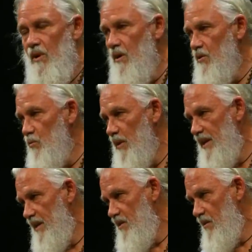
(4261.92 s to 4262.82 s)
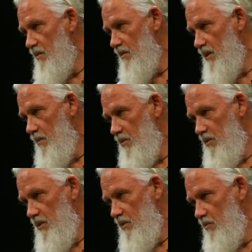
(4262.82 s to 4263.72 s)
All the relics are under
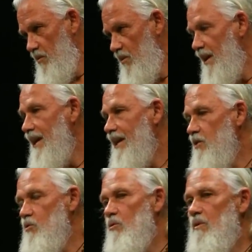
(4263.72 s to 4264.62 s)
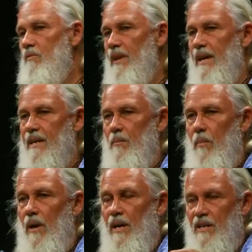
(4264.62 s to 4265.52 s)
temperature control. It's sort of like
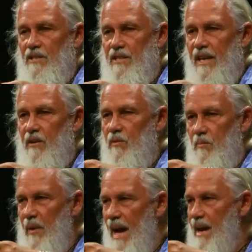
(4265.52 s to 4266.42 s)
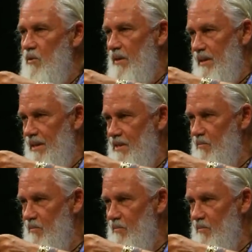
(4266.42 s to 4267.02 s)
a sacred battery that's